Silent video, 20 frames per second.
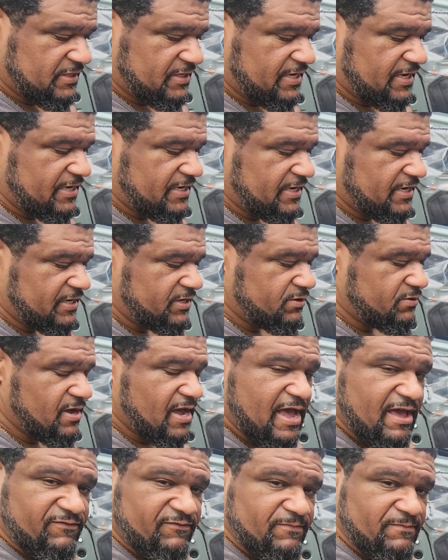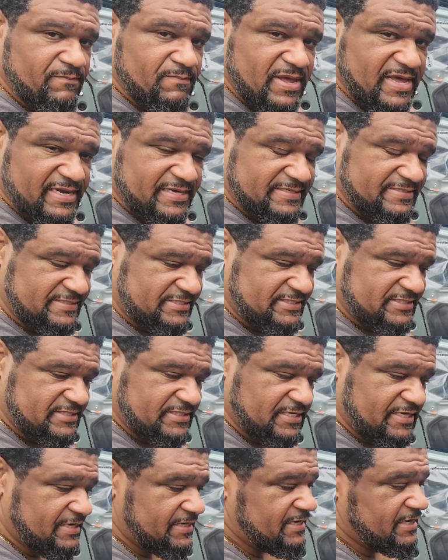and then you have mids,
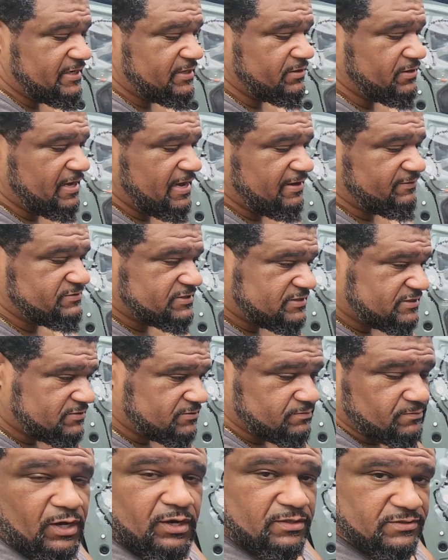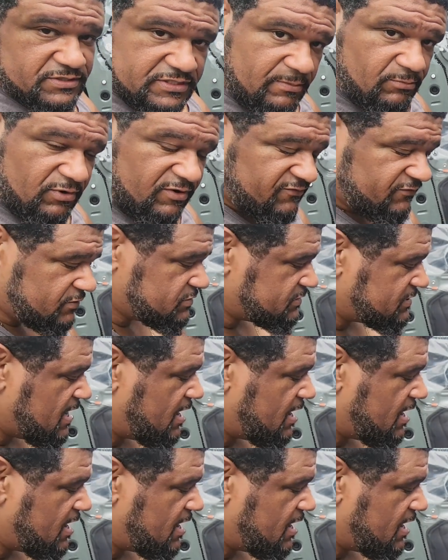and then you have small subwoofers.